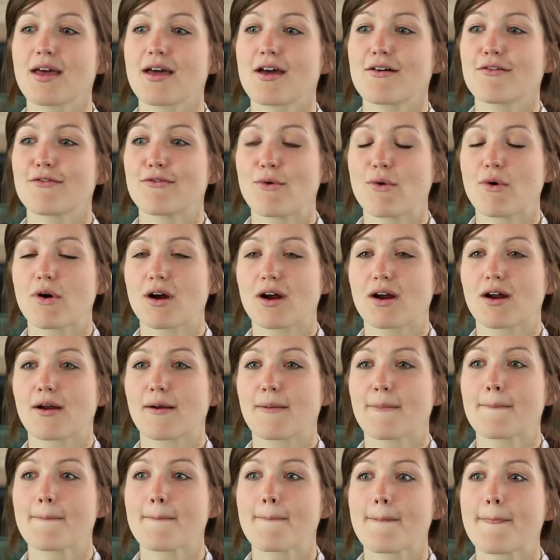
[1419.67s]

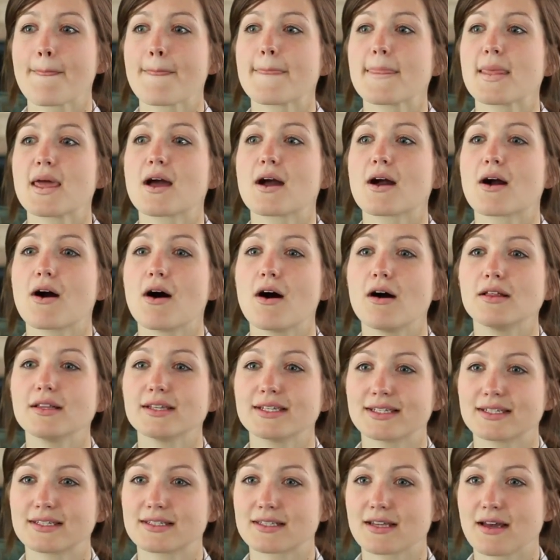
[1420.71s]
for
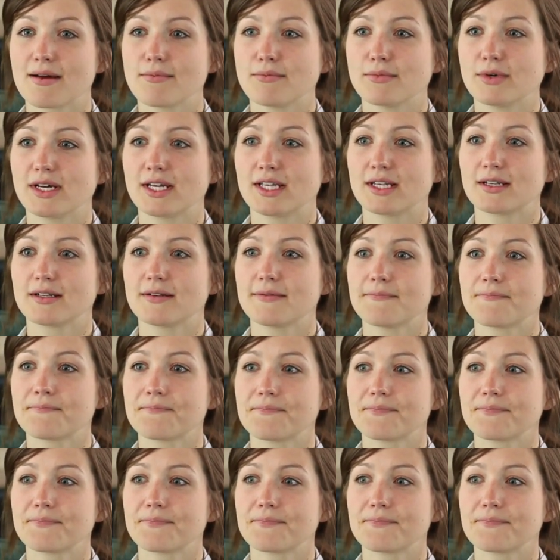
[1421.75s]
calling someone